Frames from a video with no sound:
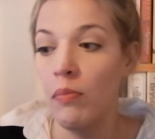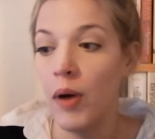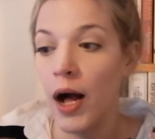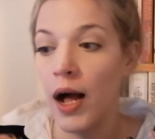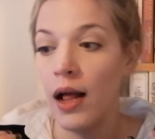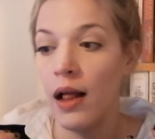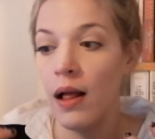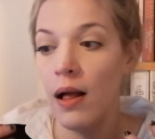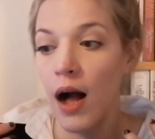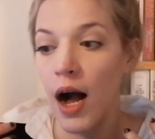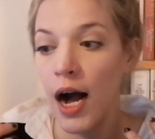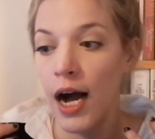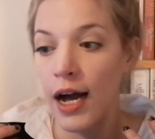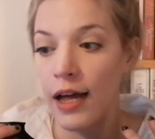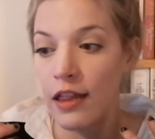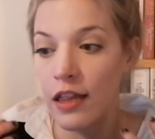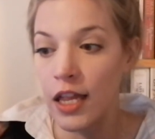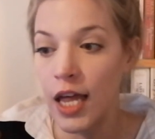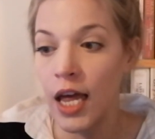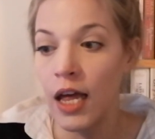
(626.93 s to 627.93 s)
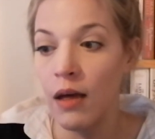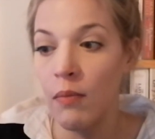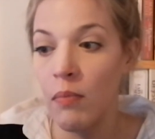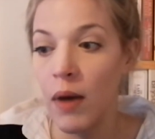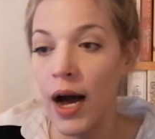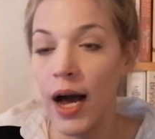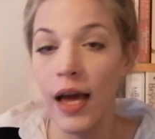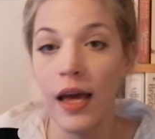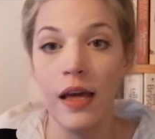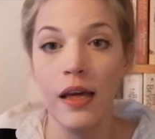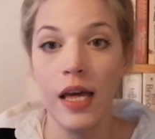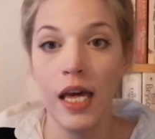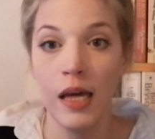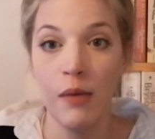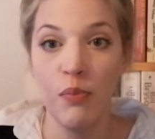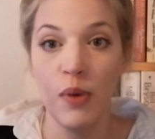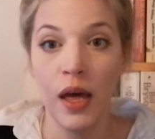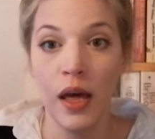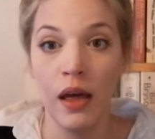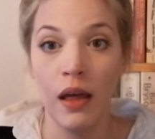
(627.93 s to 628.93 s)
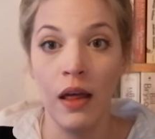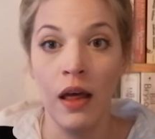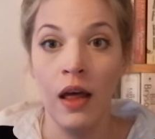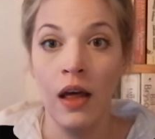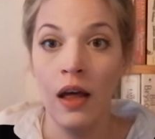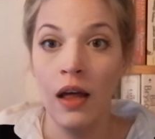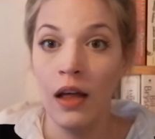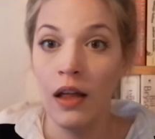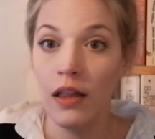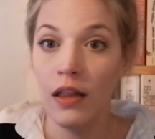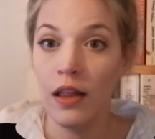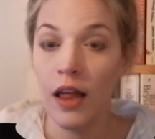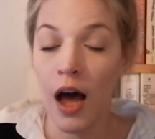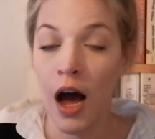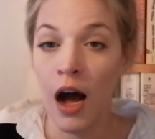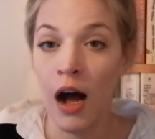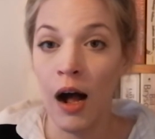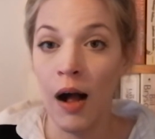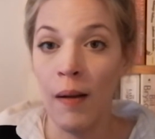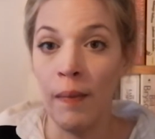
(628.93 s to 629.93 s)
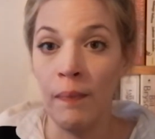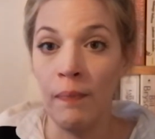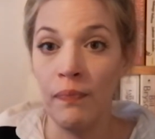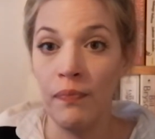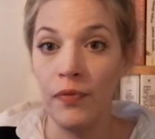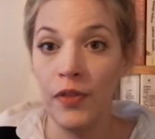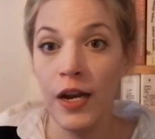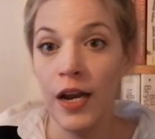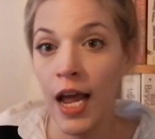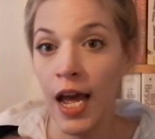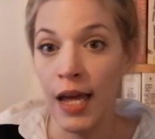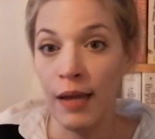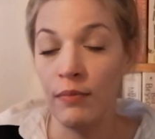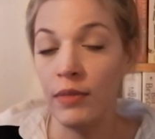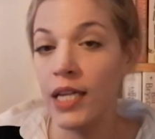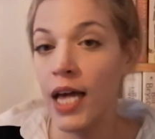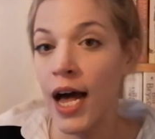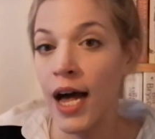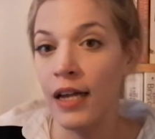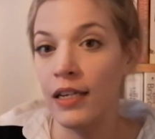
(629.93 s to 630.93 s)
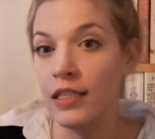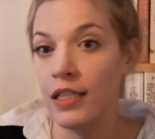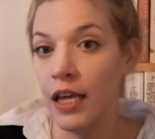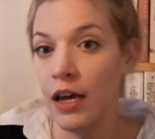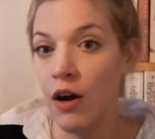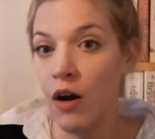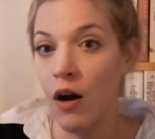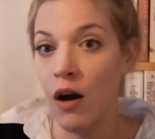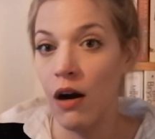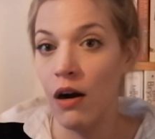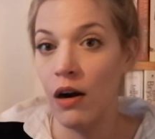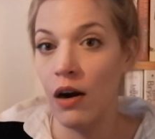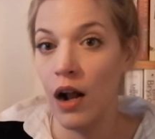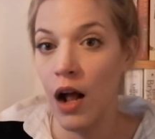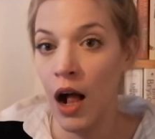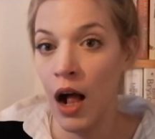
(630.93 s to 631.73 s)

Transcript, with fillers: But I think by keeping um, the names as they are.